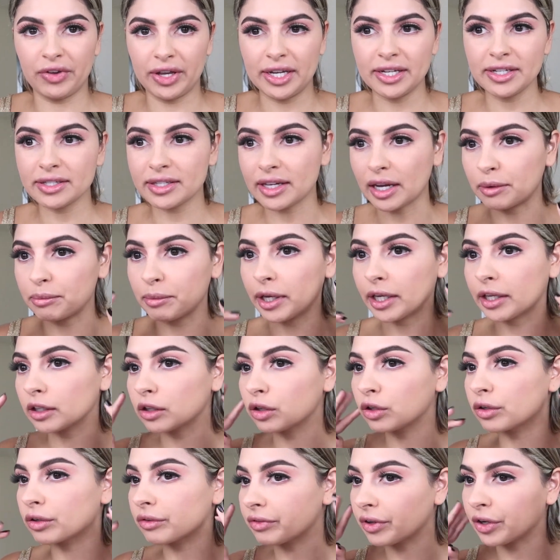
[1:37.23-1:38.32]
face and make it
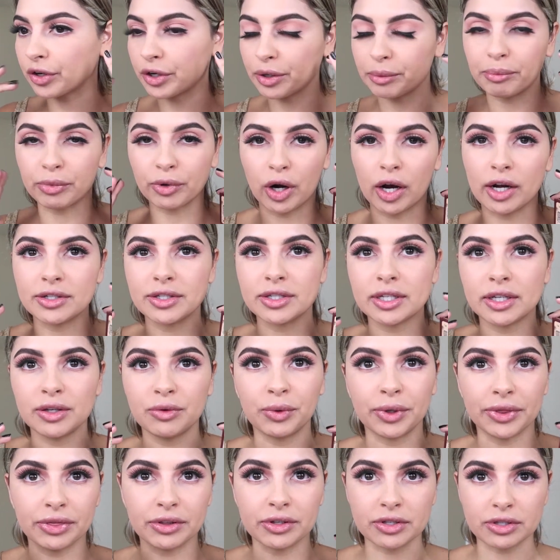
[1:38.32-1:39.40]
look very bronzy
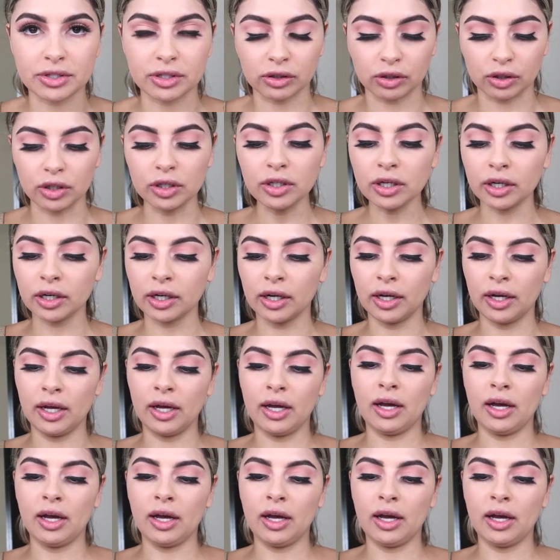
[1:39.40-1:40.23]
with this look.